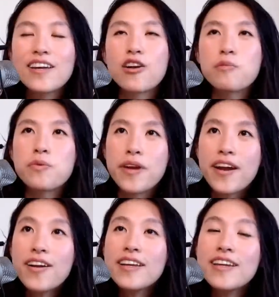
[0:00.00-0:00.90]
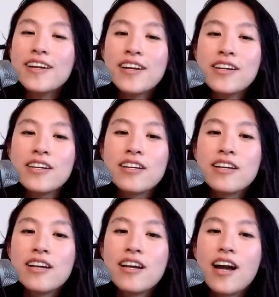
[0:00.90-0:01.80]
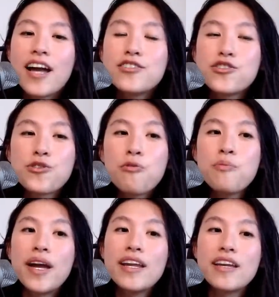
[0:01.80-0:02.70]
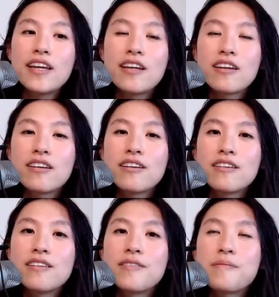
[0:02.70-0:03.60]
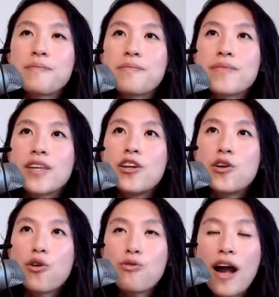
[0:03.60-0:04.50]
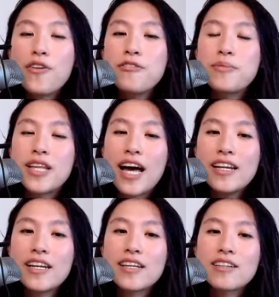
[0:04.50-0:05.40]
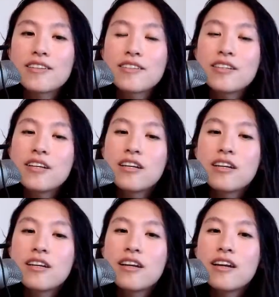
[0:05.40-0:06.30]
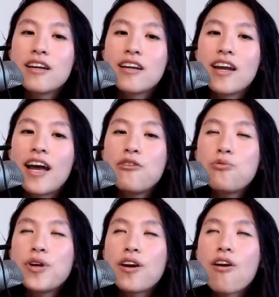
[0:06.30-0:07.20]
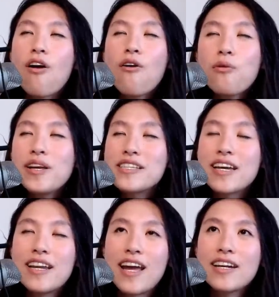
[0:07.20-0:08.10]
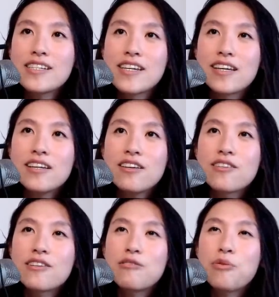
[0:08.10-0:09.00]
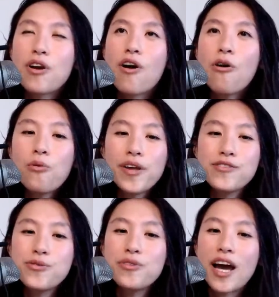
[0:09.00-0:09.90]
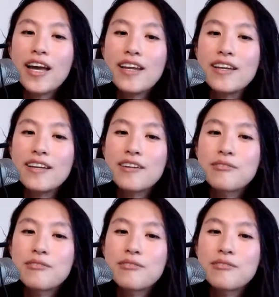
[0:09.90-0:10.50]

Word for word: in our prayer here, and so many, you know, around the planet. And we are always connected, we're always united.